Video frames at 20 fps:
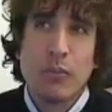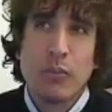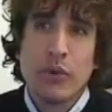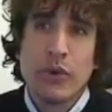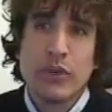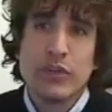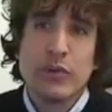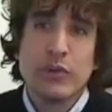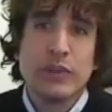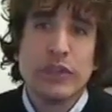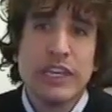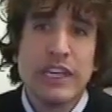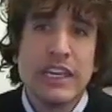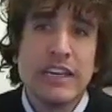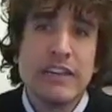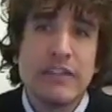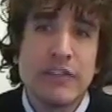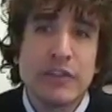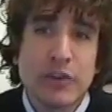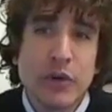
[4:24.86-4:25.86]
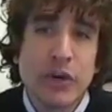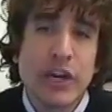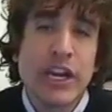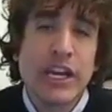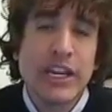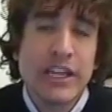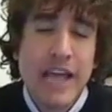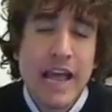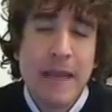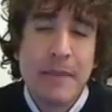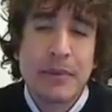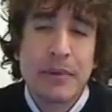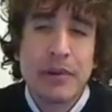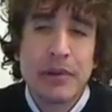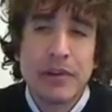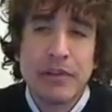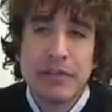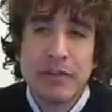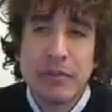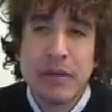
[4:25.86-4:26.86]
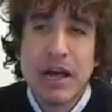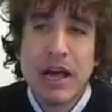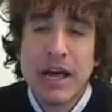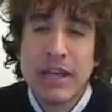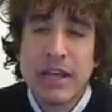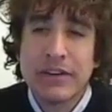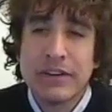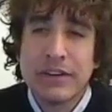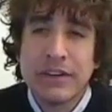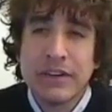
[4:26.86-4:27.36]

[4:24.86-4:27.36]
When you leave the Jordanian capital of Amman,